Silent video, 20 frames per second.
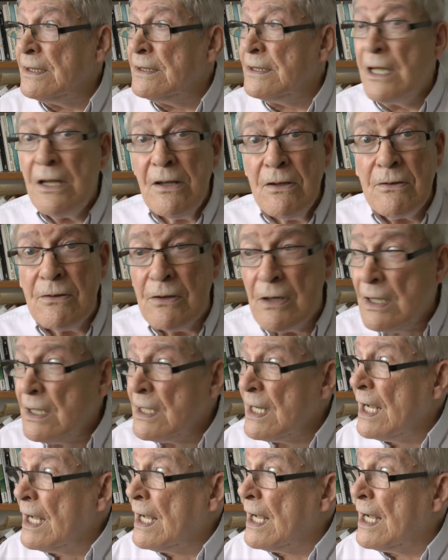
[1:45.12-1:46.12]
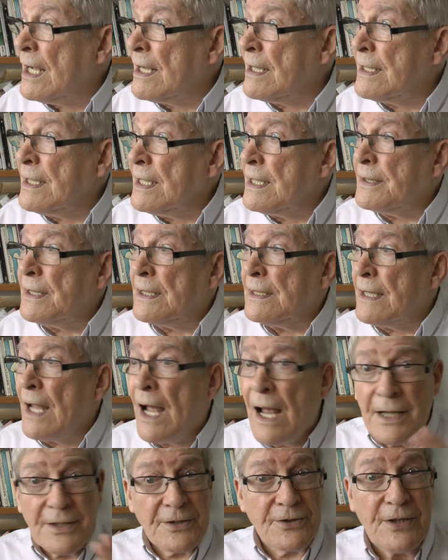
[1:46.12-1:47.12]
No, uh, the
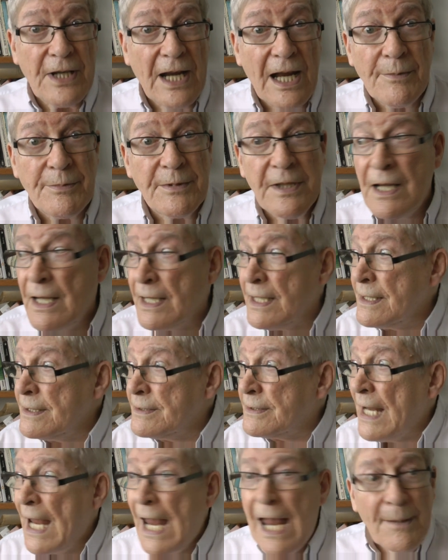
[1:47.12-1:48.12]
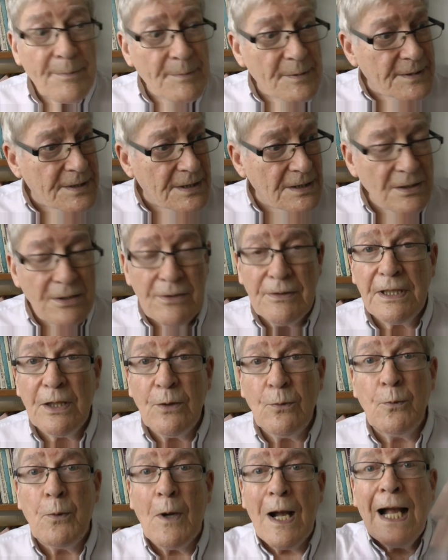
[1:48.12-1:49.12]
last chapter is
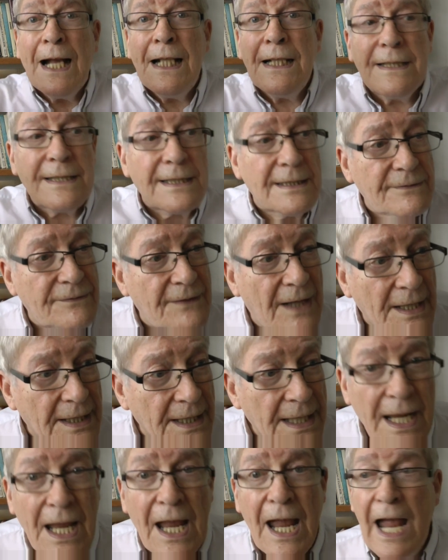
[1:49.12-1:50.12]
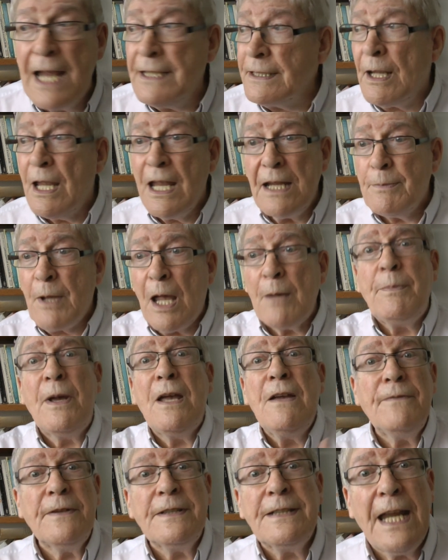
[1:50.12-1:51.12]
absolutely wildly funny and a, a,
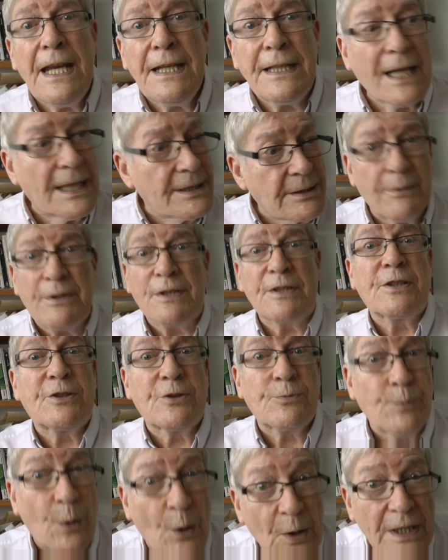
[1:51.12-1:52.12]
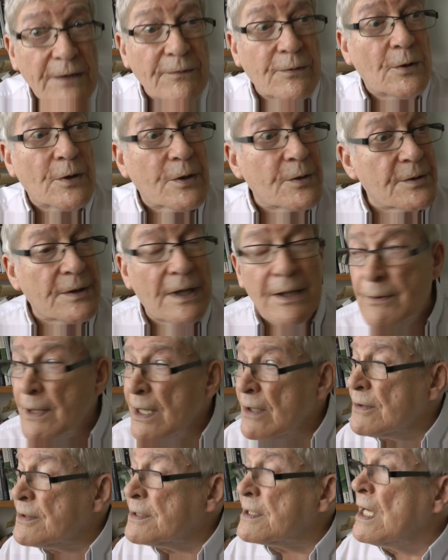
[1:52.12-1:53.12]
perfect ending. I don't want to spoil it for you, so I
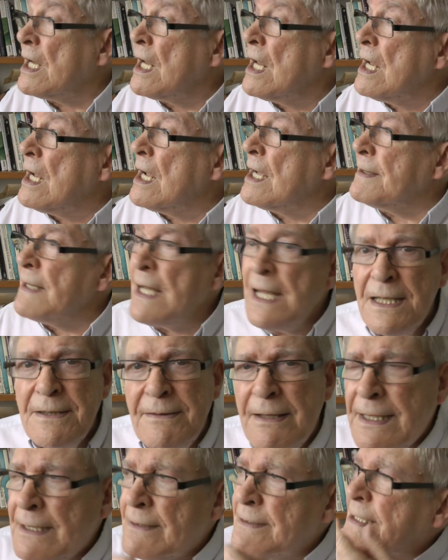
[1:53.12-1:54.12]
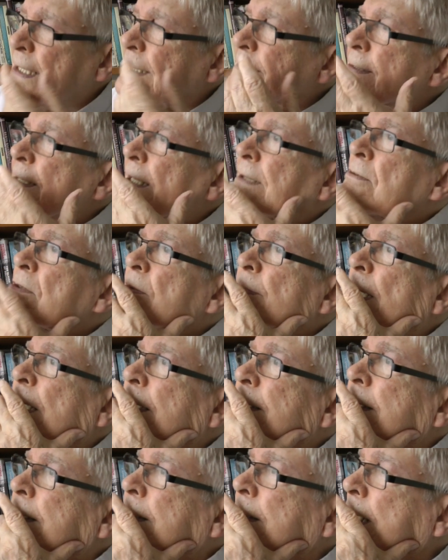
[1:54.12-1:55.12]
won't. Uh, is there anything else I can tell you
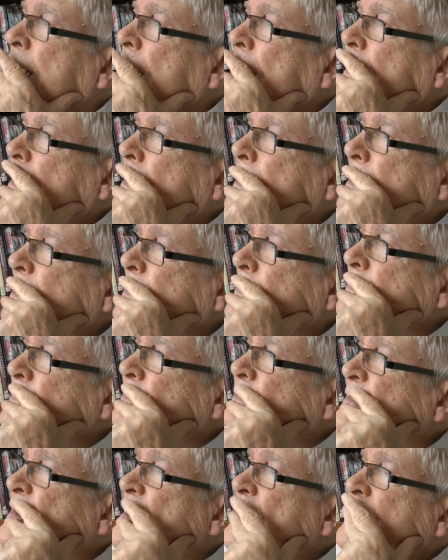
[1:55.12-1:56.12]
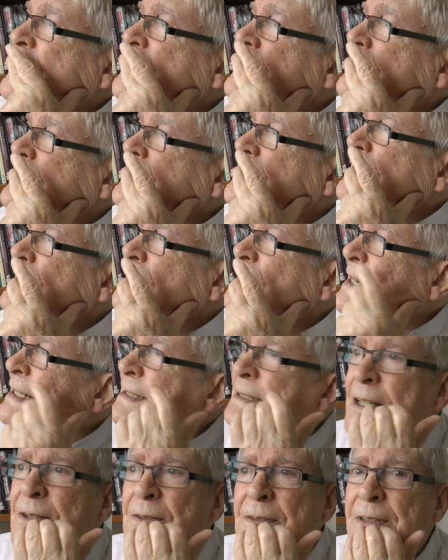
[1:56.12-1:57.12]
about it? Um, no,
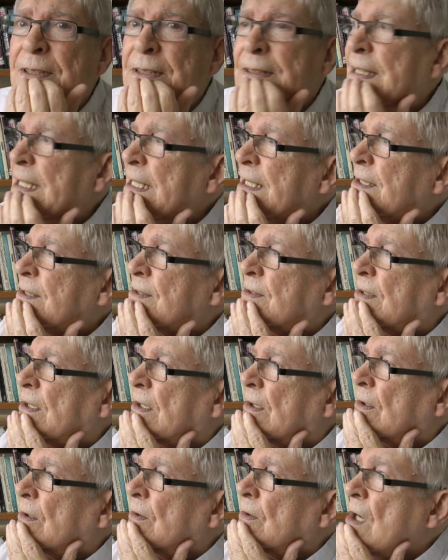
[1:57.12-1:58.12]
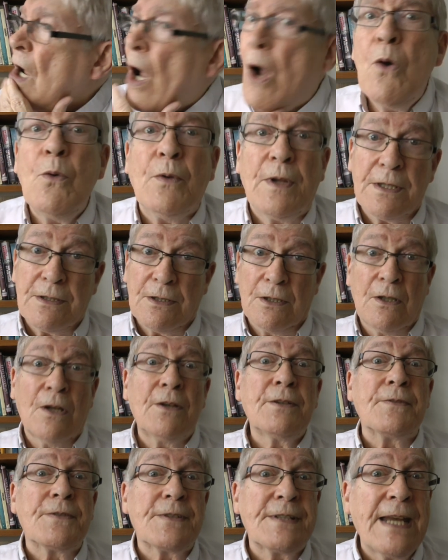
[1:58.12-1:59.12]
I don't think so. Oh, there's a
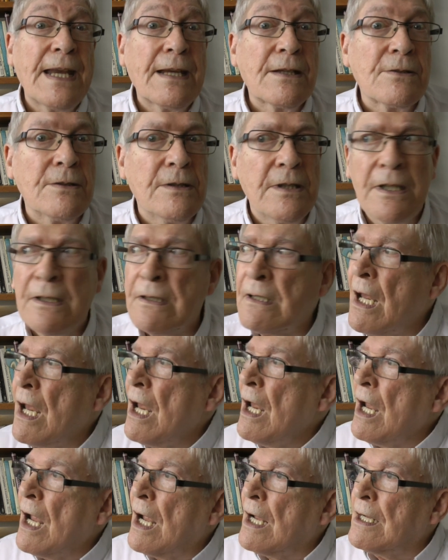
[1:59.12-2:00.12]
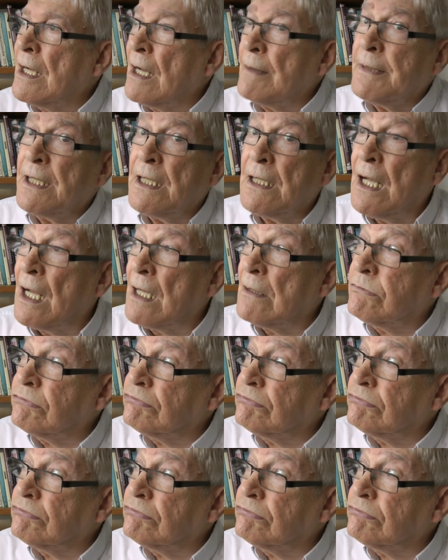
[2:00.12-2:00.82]
lot of sex in it. Uh, I mean, uh,